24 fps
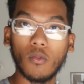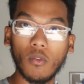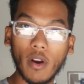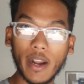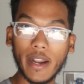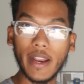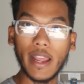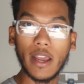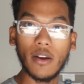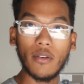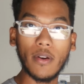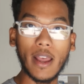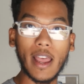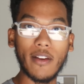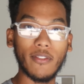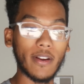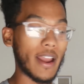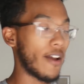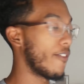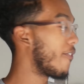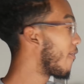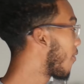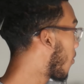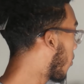Right now, I've
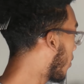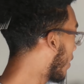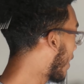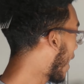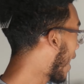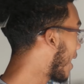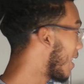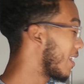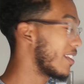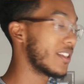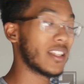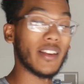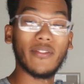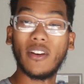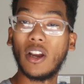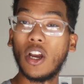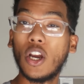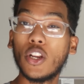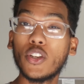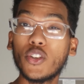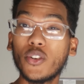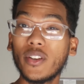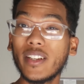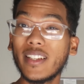got four gallons of
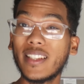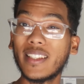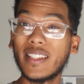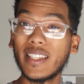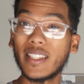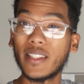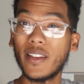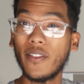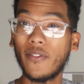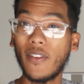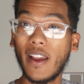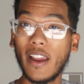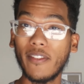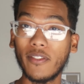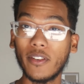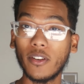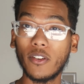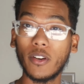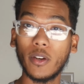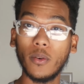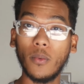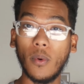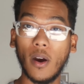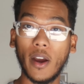165
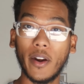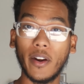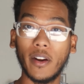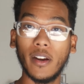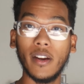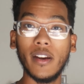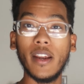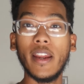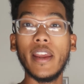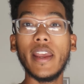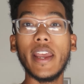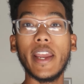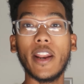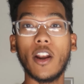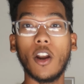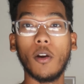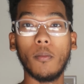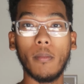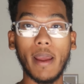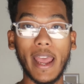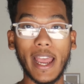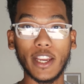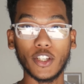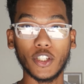degree water in
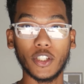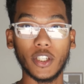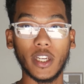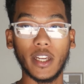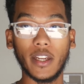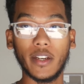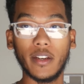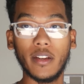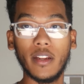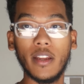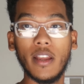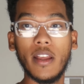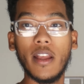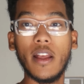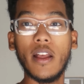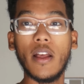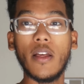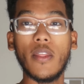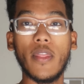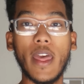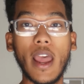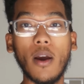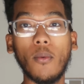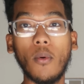our mash tun.
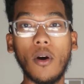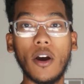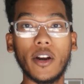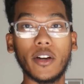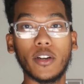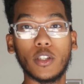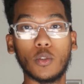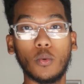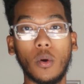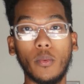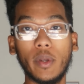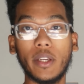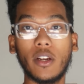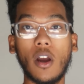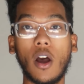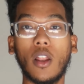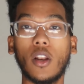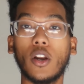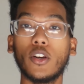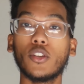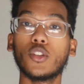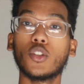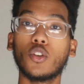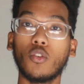That water is what we
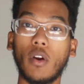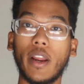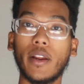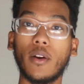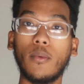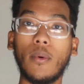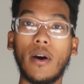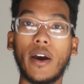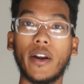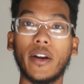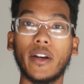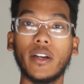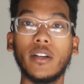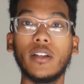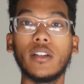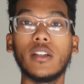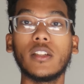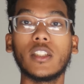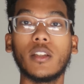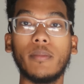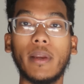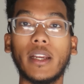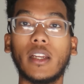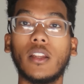call our strike water.
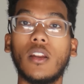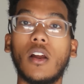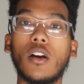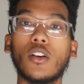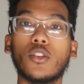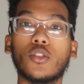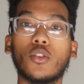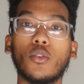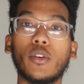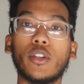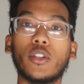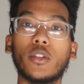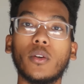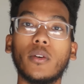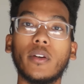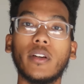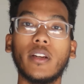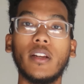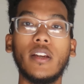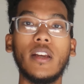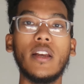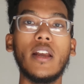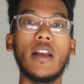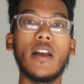To make a long story
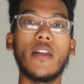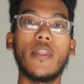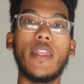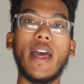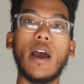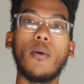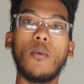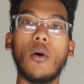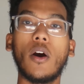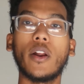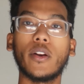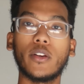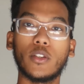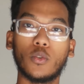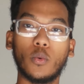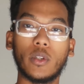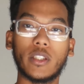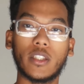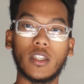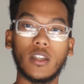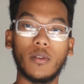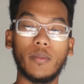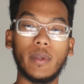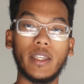short, that water is
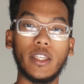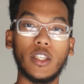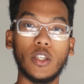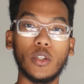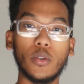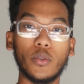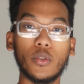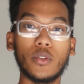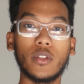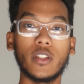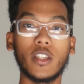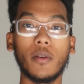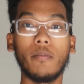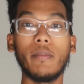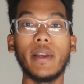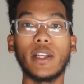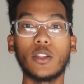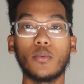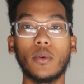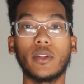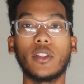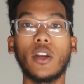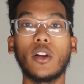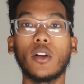what's gonna be used to
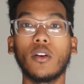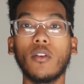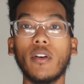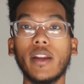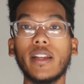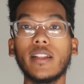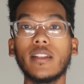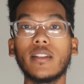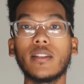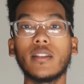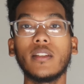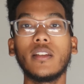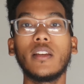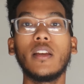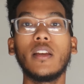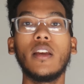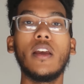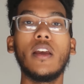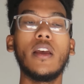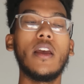mix with our grains.